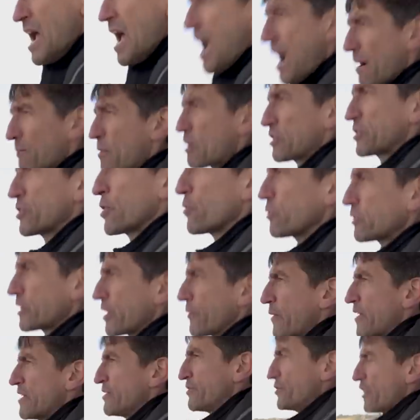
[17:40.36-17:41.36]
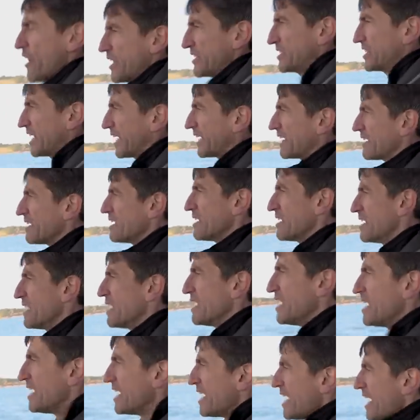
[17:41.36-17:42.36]
And what's also interesting
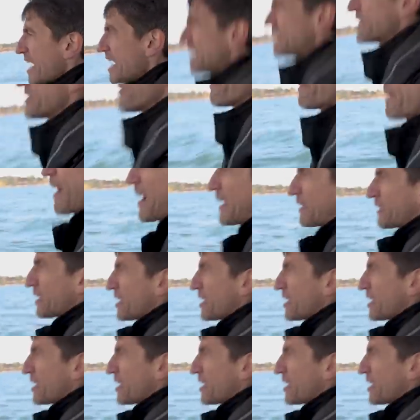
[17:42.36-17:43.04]
is the fact